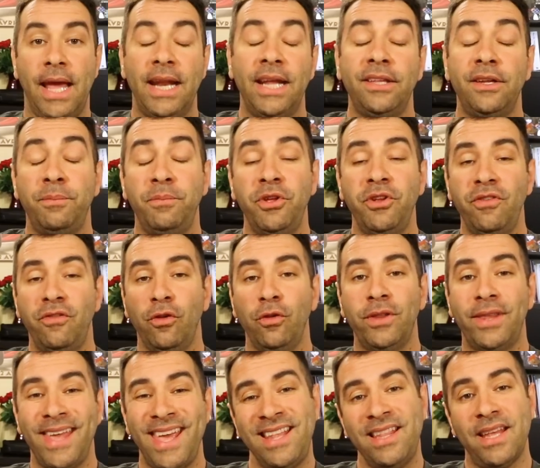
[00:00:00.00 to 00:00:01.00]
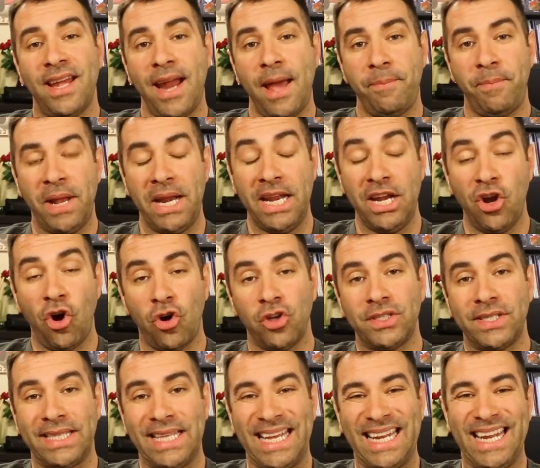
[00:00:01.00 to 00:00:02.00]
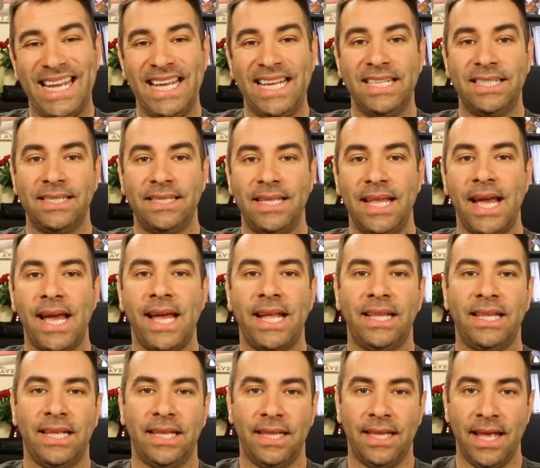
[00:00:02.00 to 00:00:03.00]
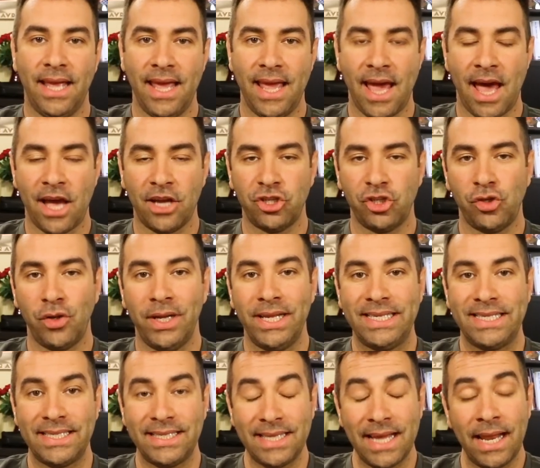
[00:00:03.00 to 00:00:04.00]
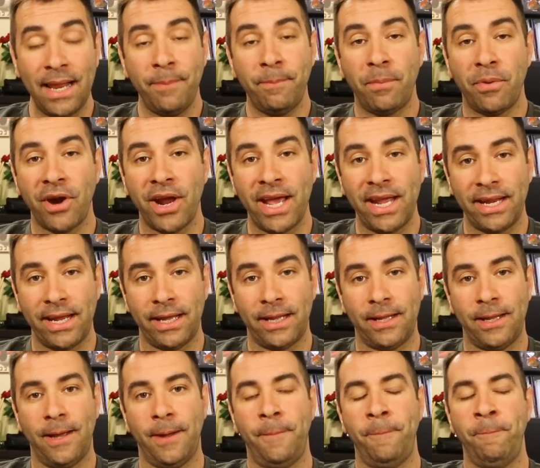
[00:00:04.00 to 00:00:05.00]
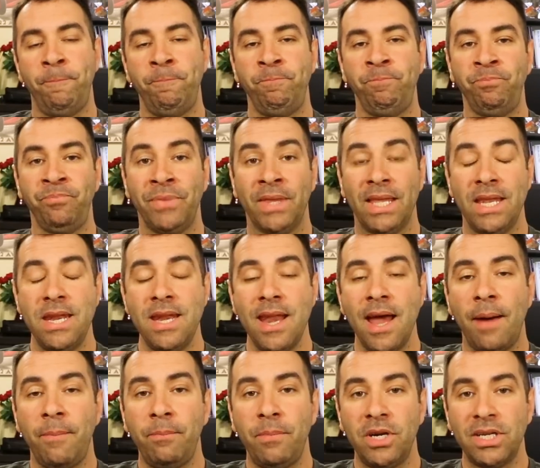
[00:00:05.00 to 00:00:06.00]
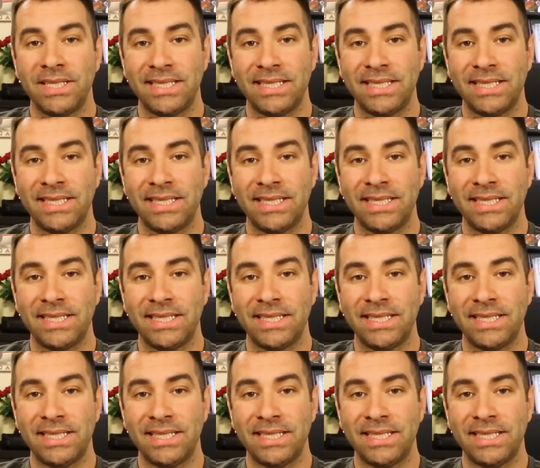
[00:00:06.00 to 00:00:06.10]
Another beautiful thing that happened in Austin is that they actually celebrated number